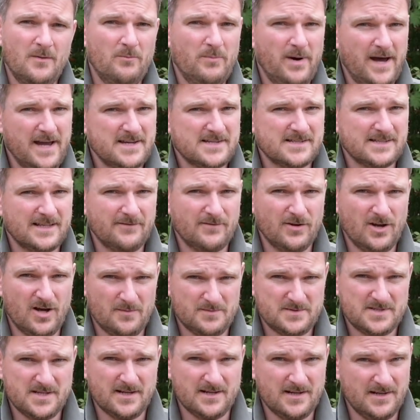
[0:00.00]
Base level
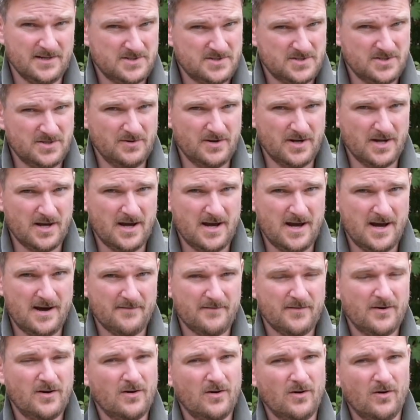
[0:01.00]
optical is
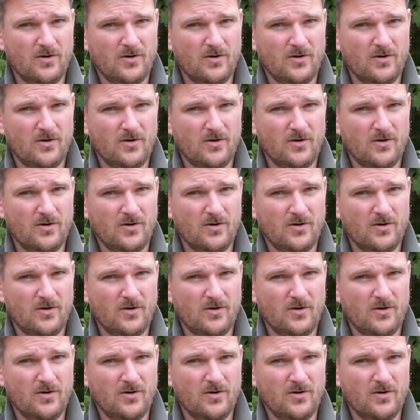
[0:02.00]
2.5.